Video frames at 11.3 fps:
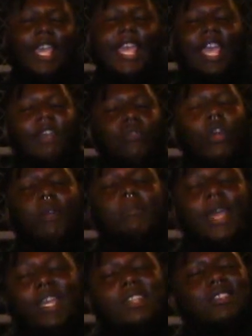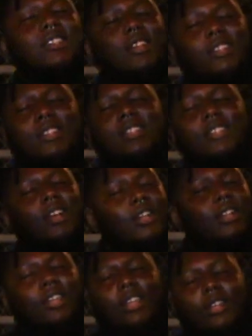Eve remains
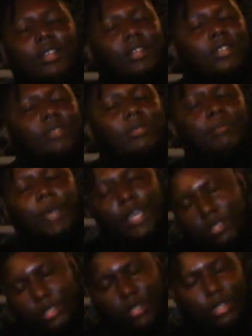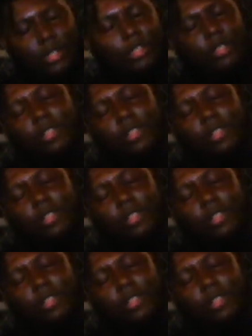unsung in the patriarch.